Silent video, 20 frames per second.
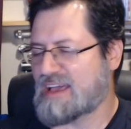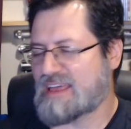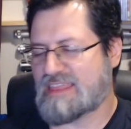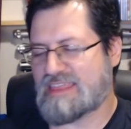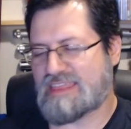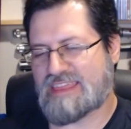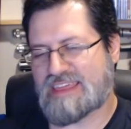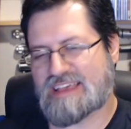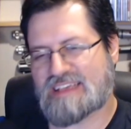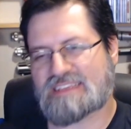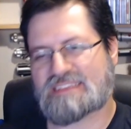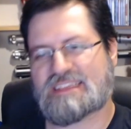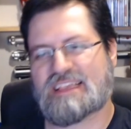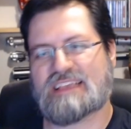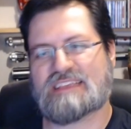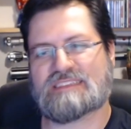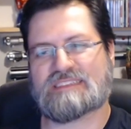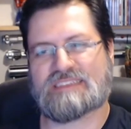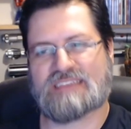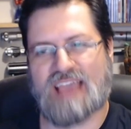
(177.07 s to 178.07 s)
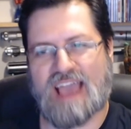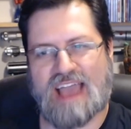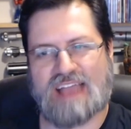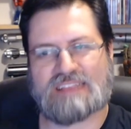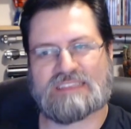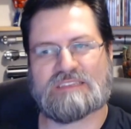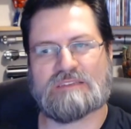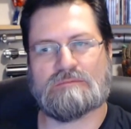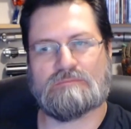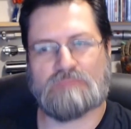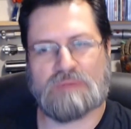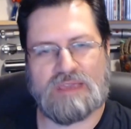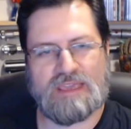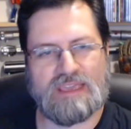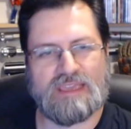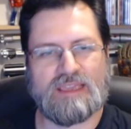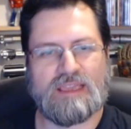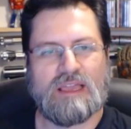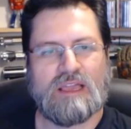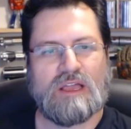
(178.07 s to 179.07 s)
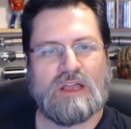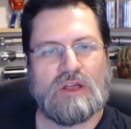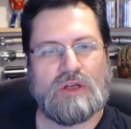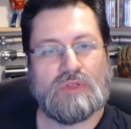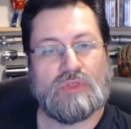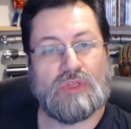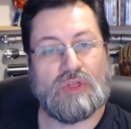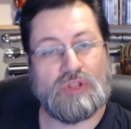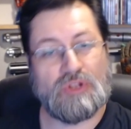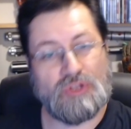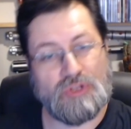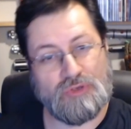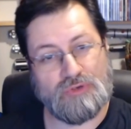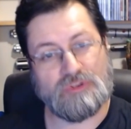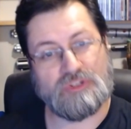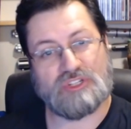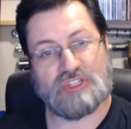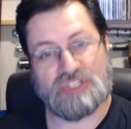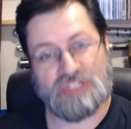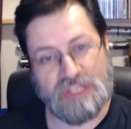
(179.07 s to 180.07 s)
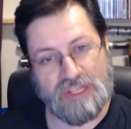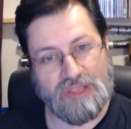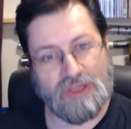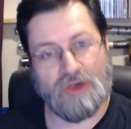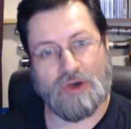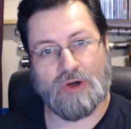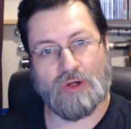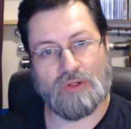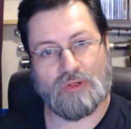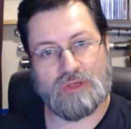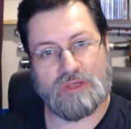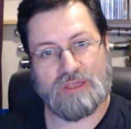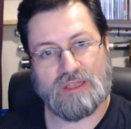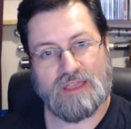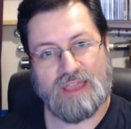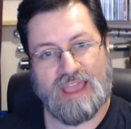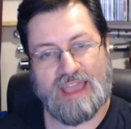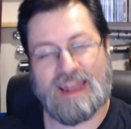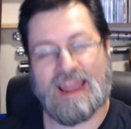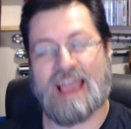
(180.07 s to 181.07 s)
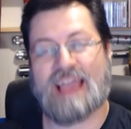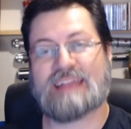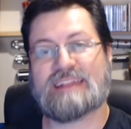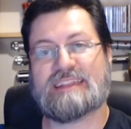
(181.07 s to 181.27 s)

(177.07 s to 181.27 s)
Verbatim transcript: This has got to be the new She-Hulk, and I